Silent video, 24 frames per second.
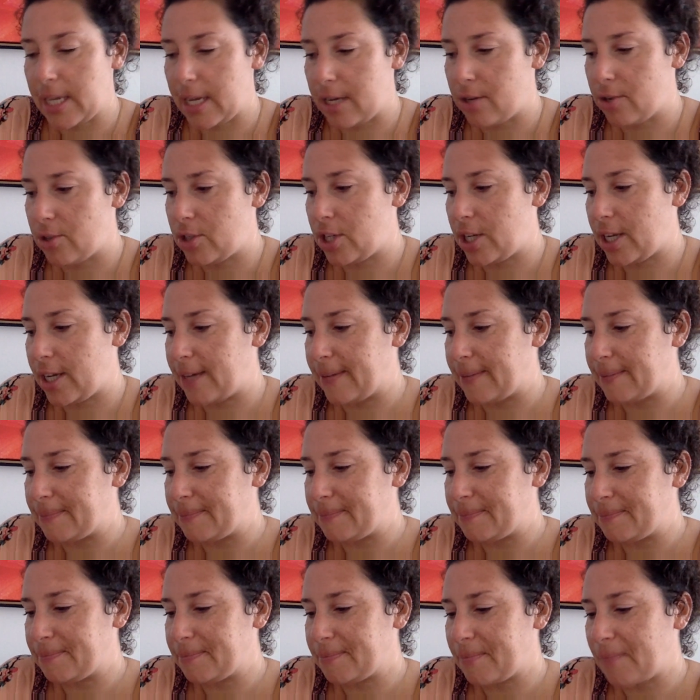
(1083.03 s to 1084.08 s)
energy
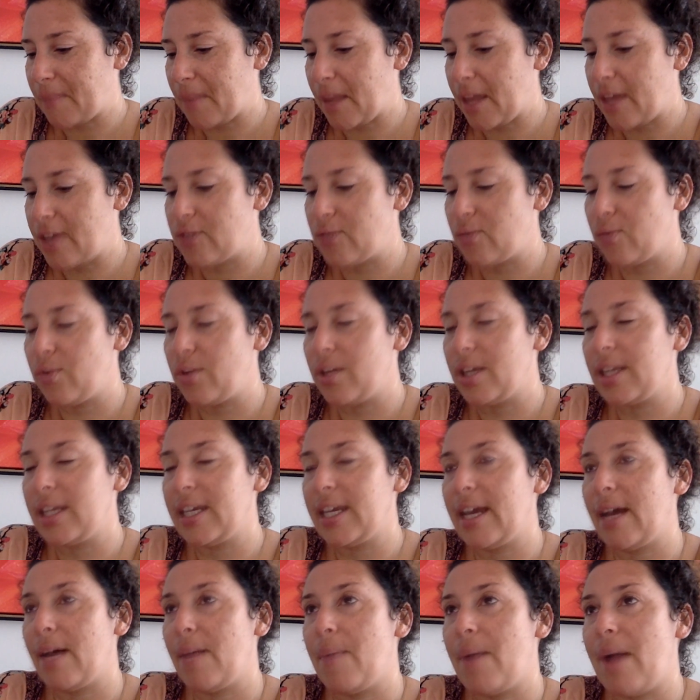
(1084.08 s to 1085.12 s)
is
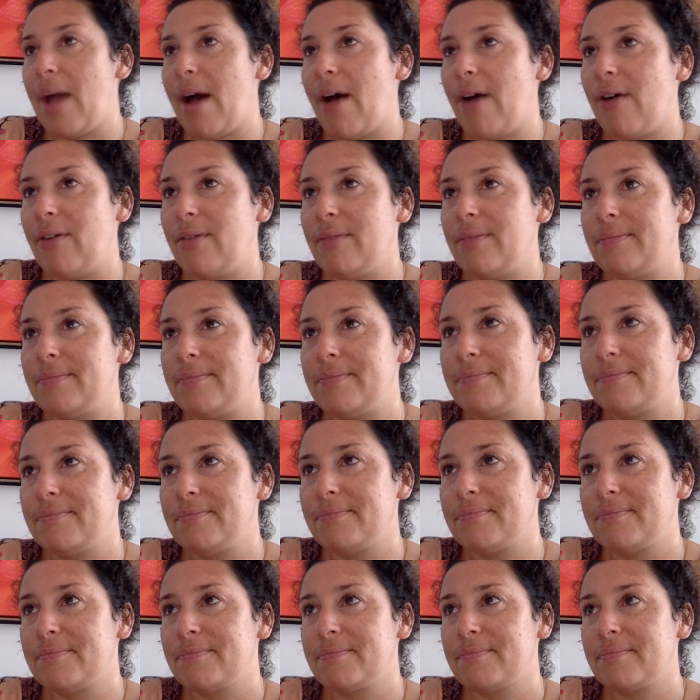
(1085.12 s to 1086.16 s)
really about
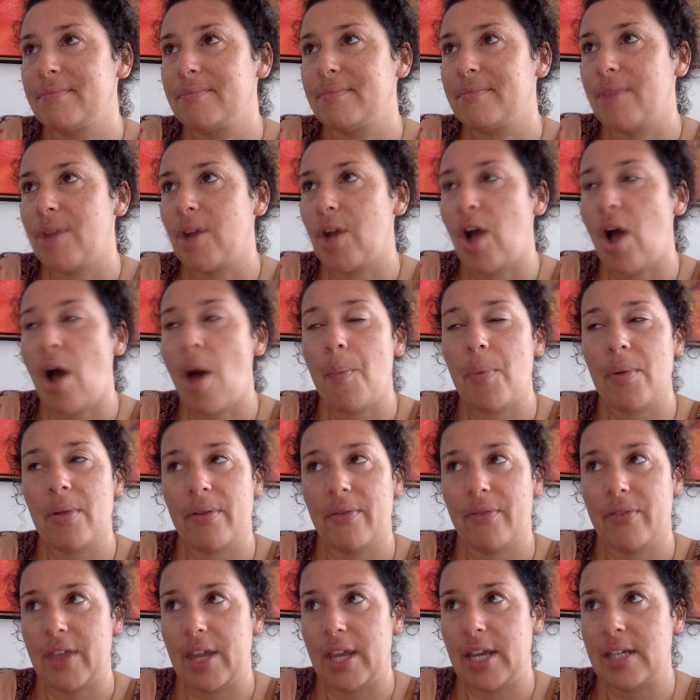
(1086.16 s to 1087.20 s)
a couple
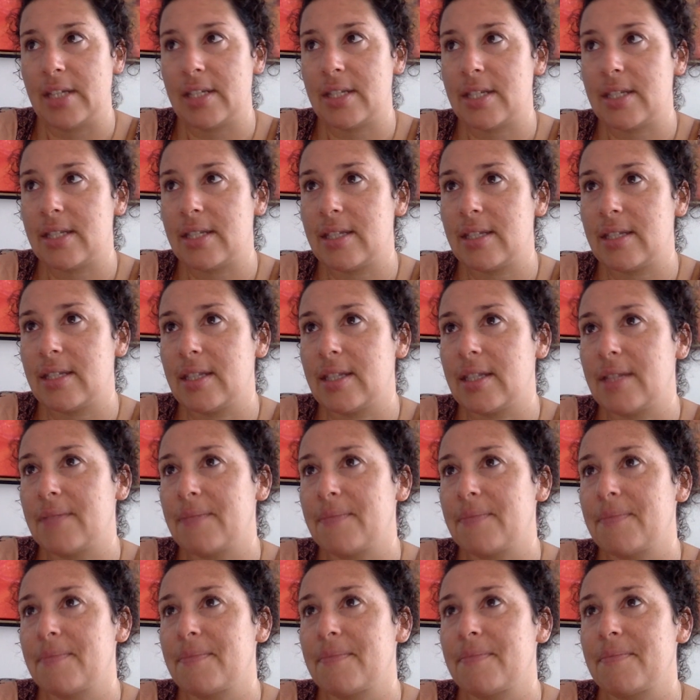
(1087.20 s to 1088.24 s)
of things.
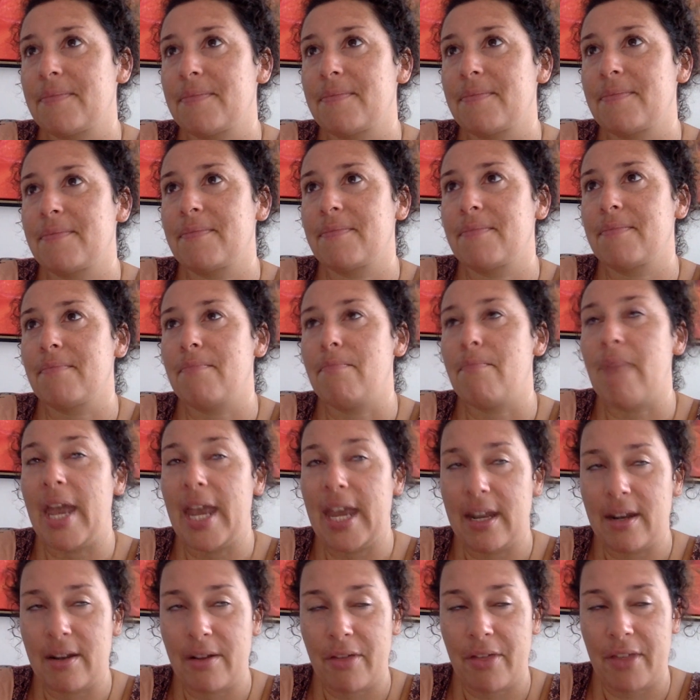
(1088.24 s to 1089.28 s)

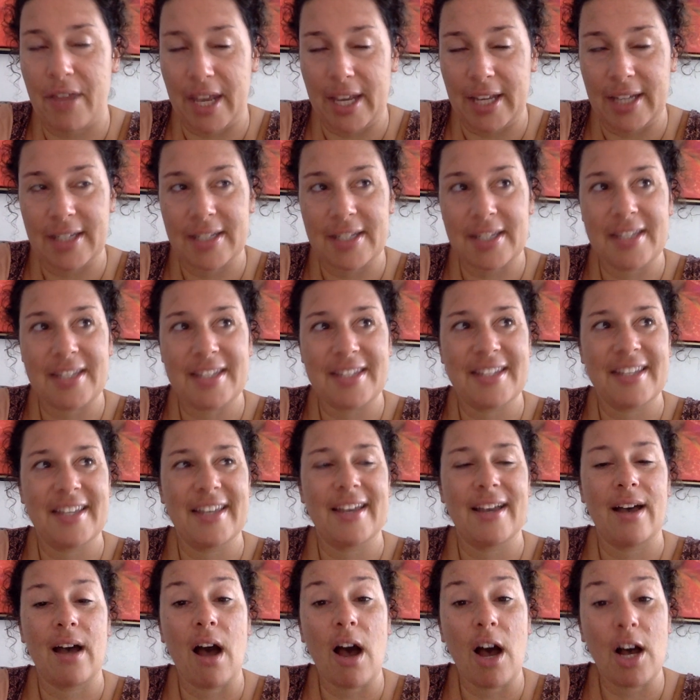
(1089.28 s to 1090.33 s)
Main things:
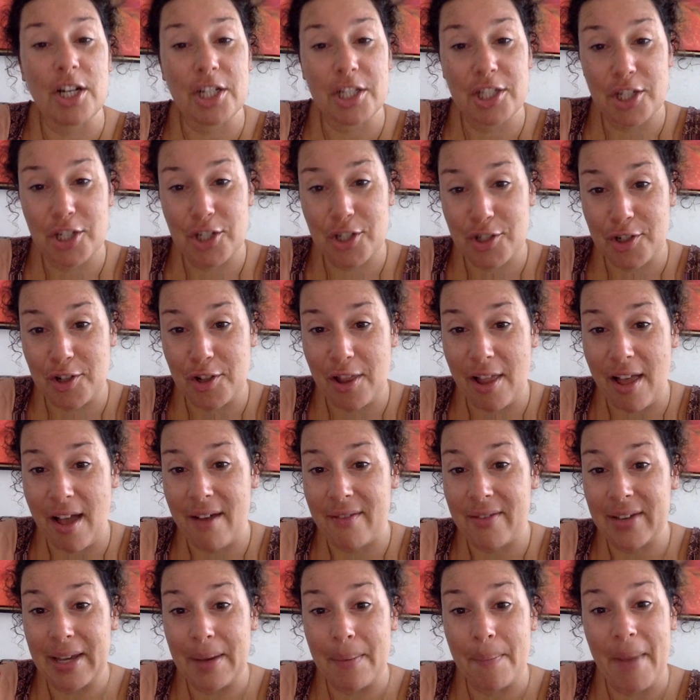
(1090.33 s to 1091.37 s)
unconditional
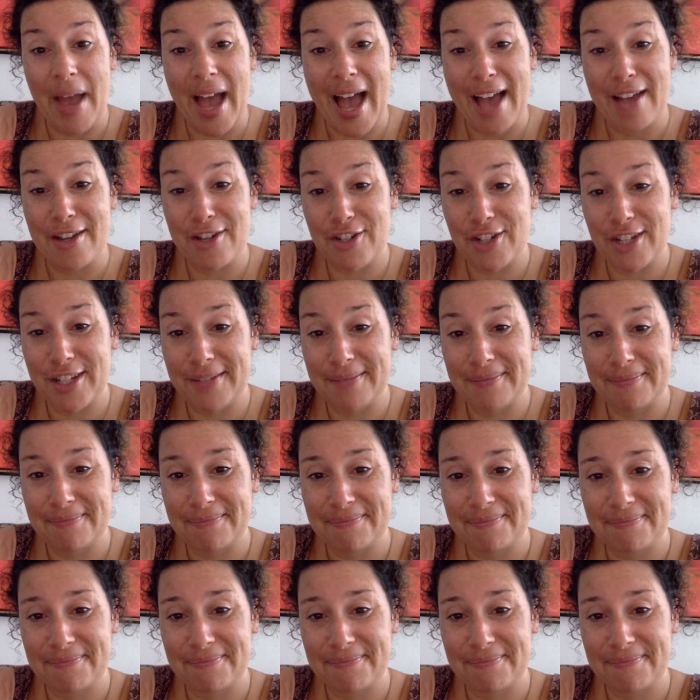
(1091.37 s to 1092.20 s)
love and compassion.